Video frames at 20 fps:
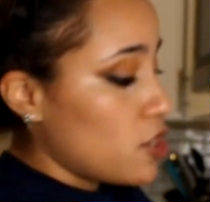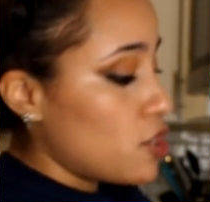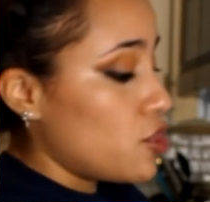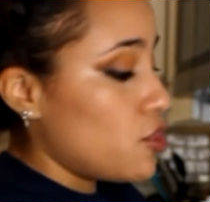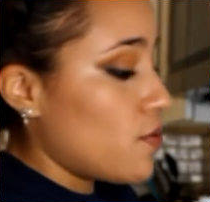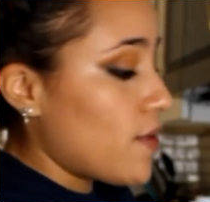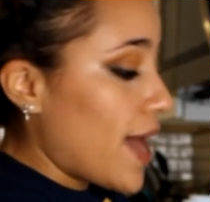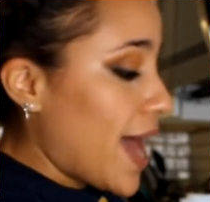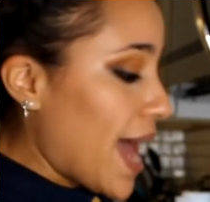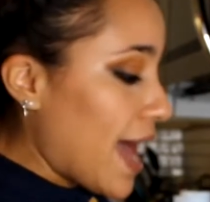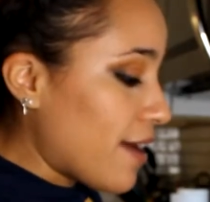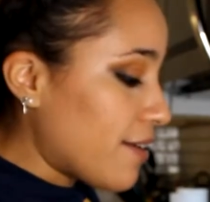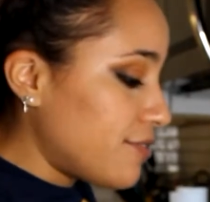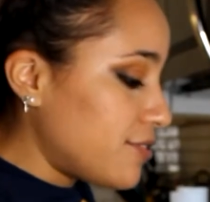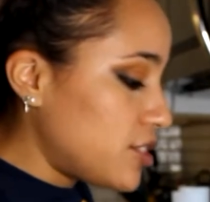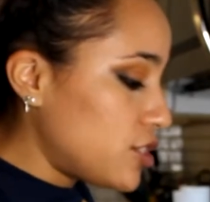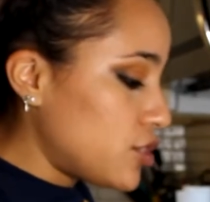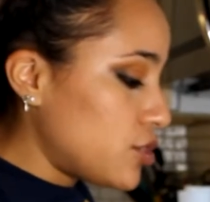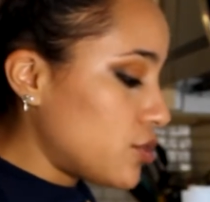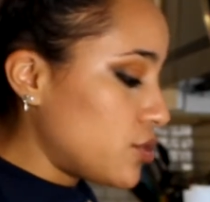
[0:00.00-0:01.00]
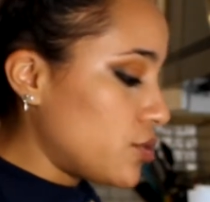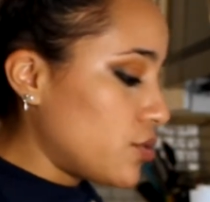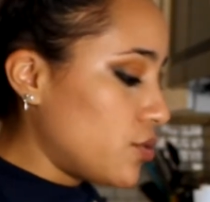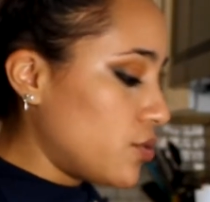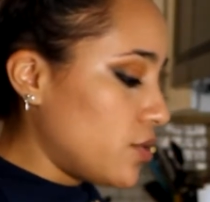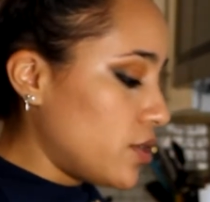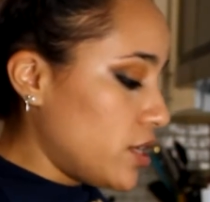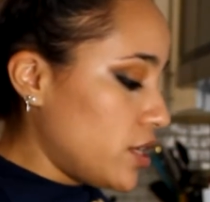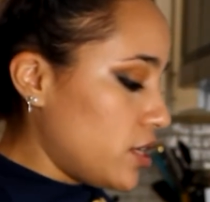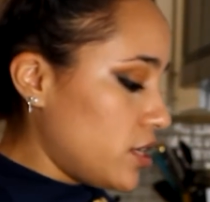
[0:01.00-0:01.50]
You have
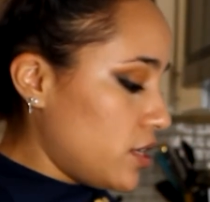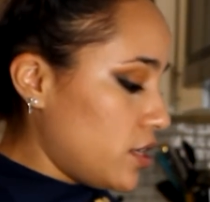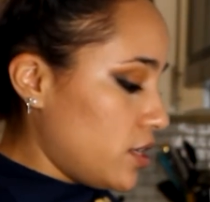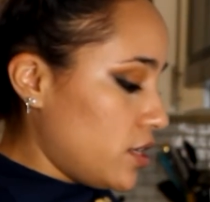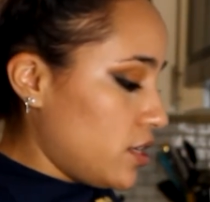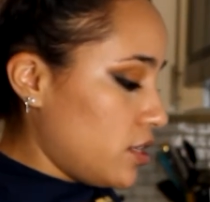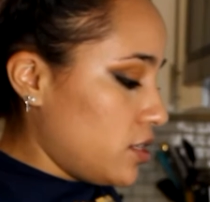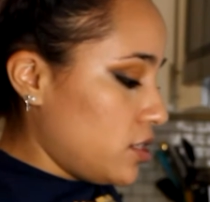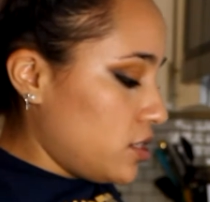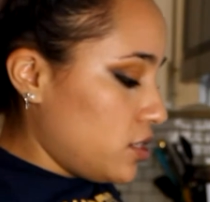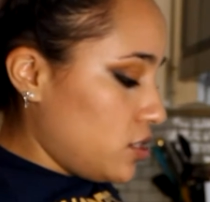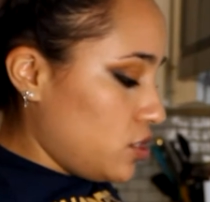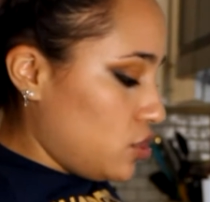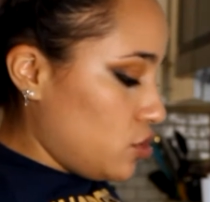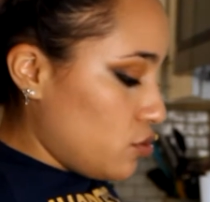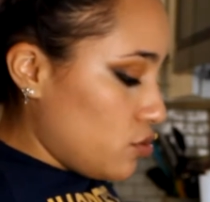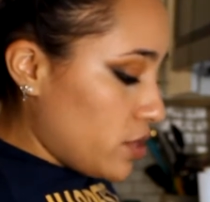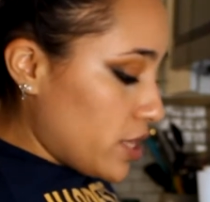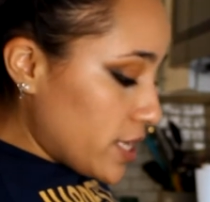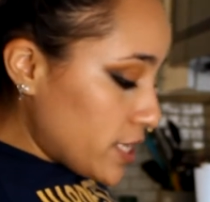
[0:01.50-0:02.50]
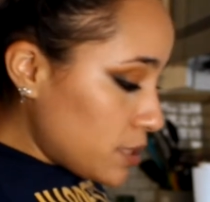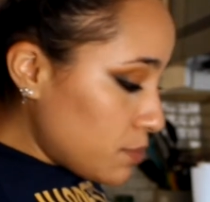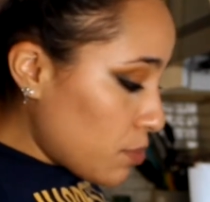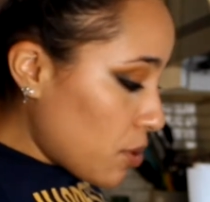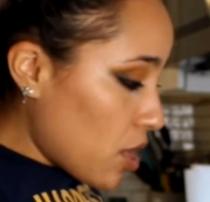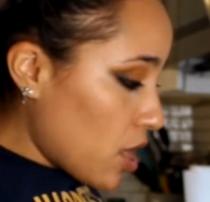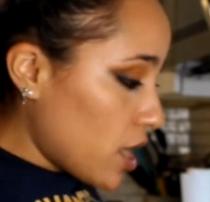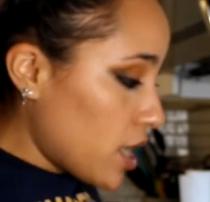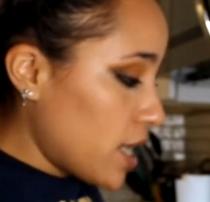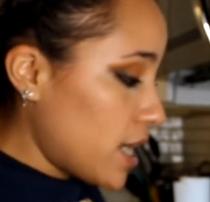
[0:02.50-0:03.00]
to do this
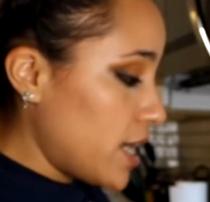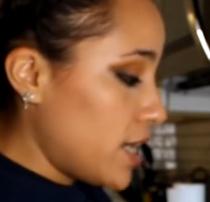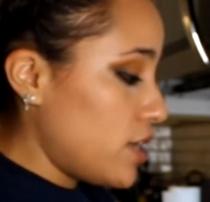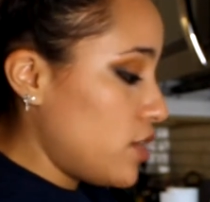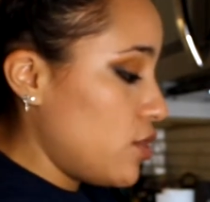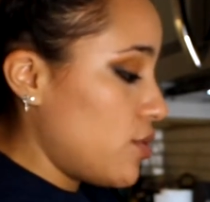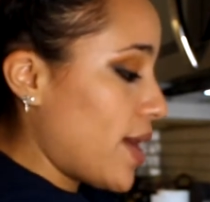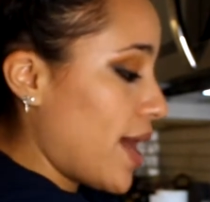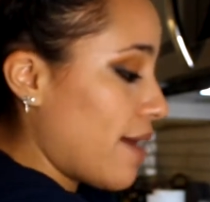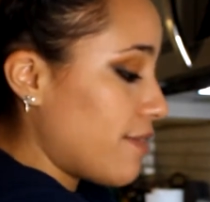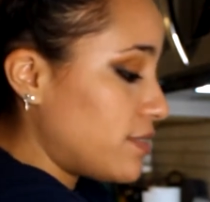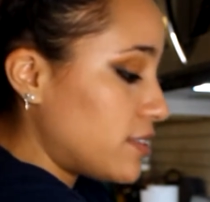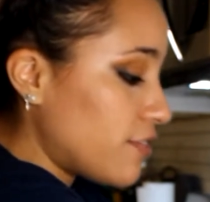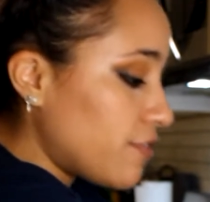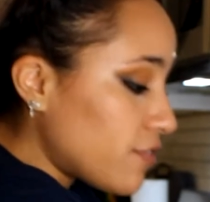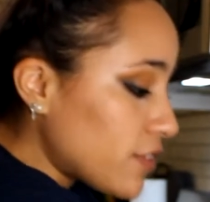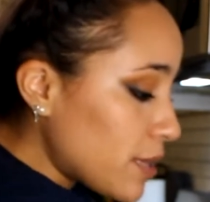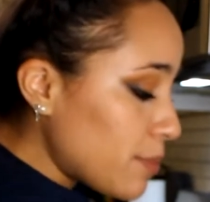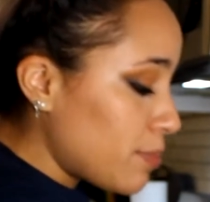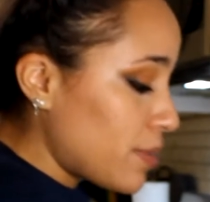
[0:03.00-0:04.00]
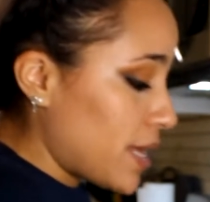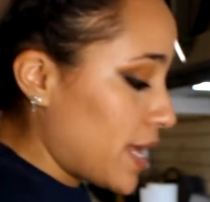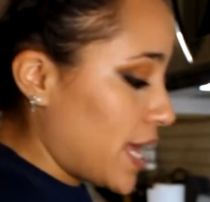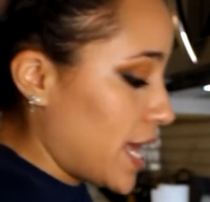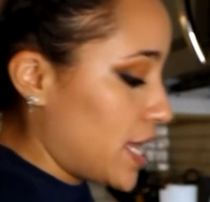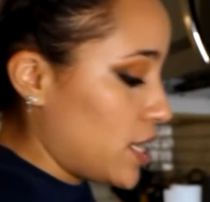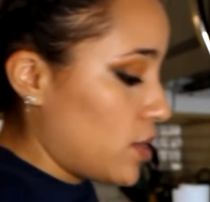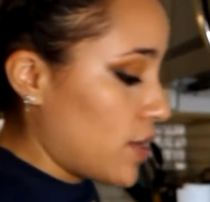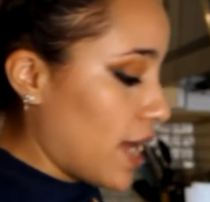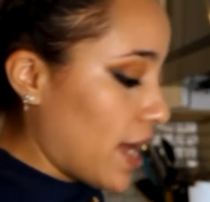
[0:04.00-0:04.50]
part, you have to flip it,
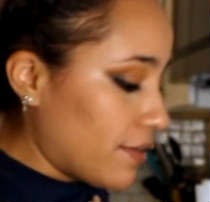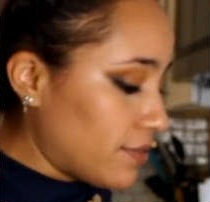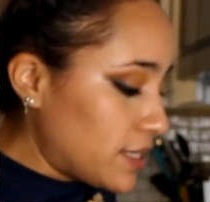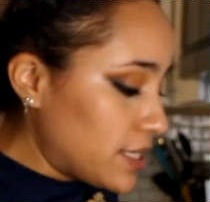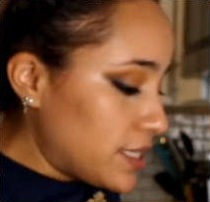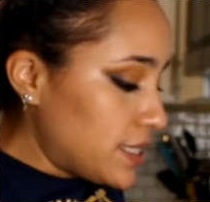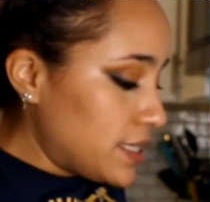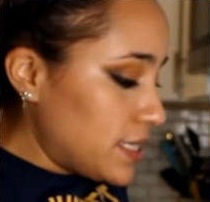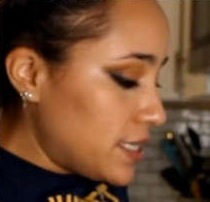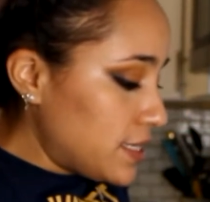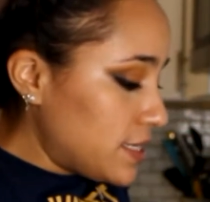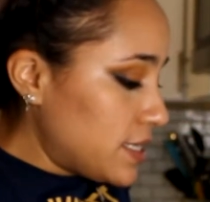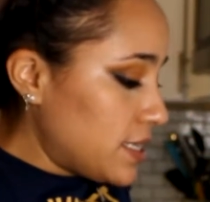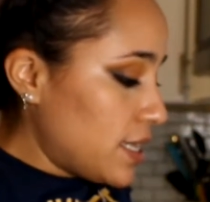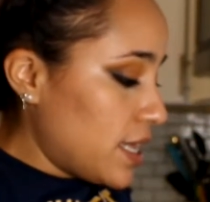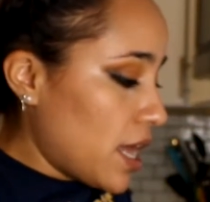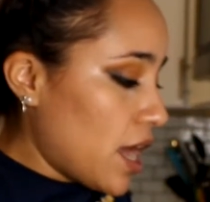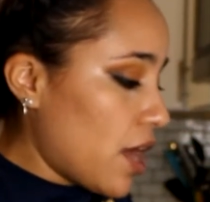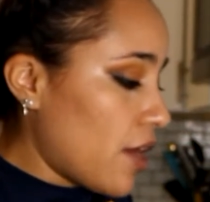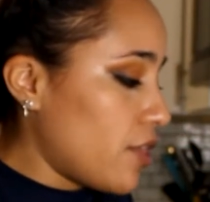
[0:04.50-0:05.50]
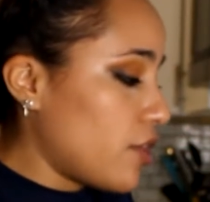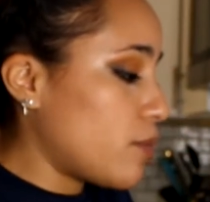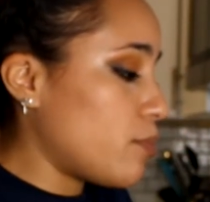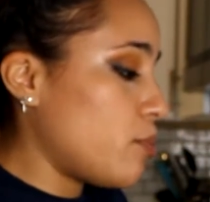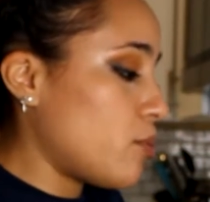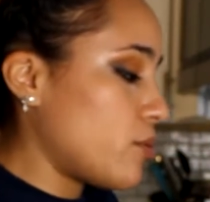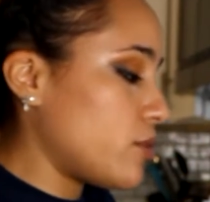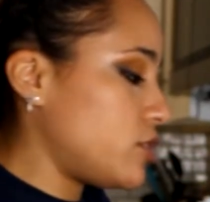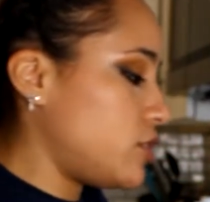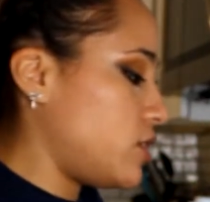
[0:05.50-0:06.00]
and you have to season the other
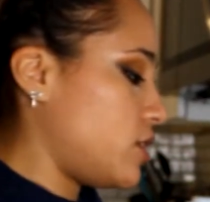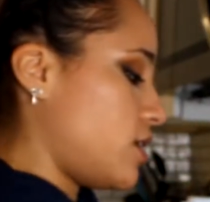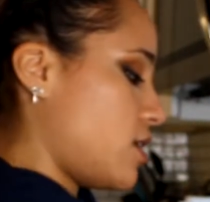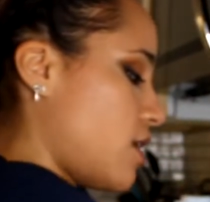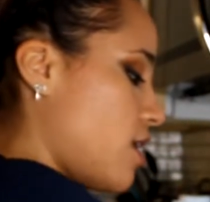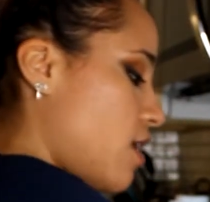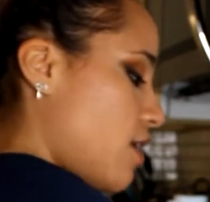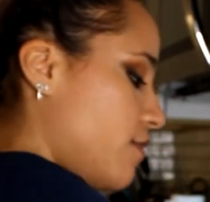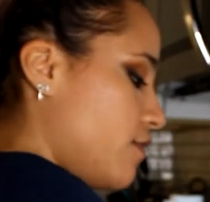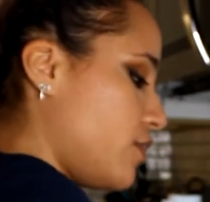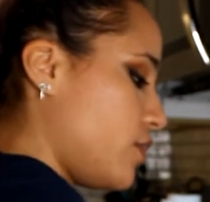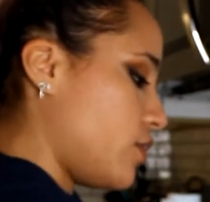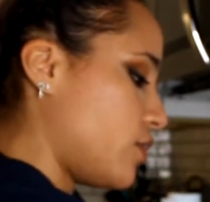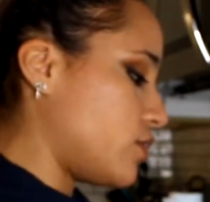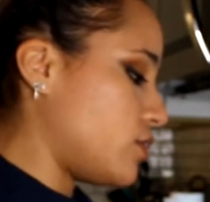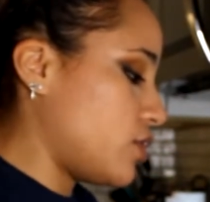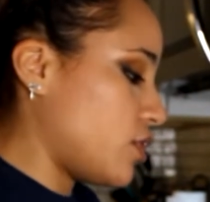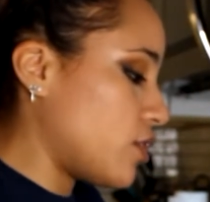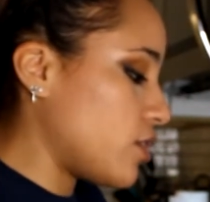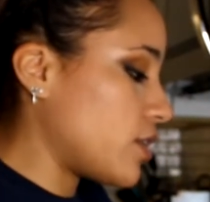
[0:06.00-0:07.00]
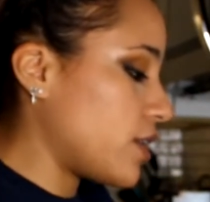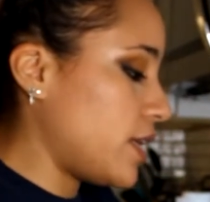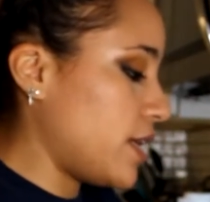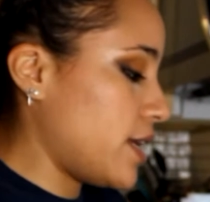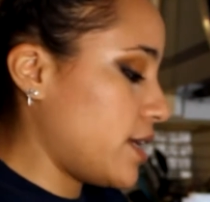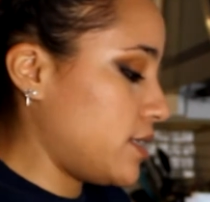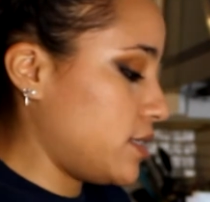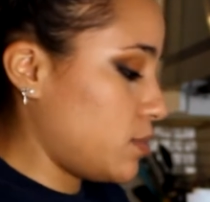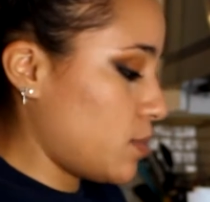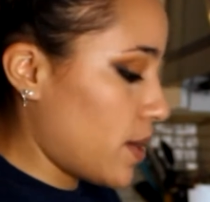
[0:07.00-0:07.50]
portion of your turkey
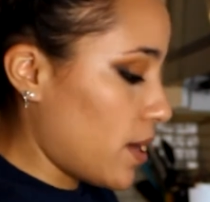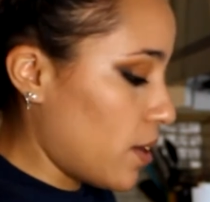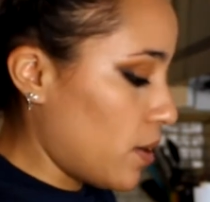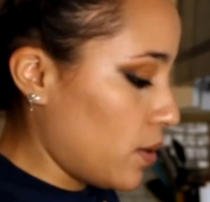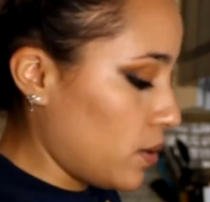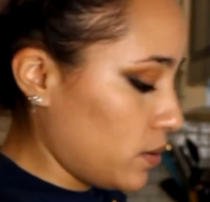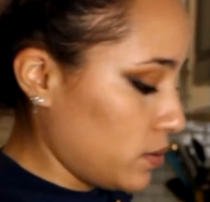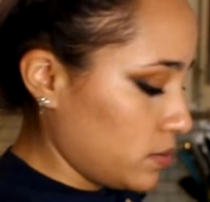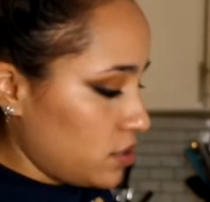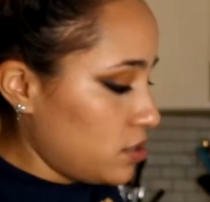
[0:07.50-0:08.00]
as well.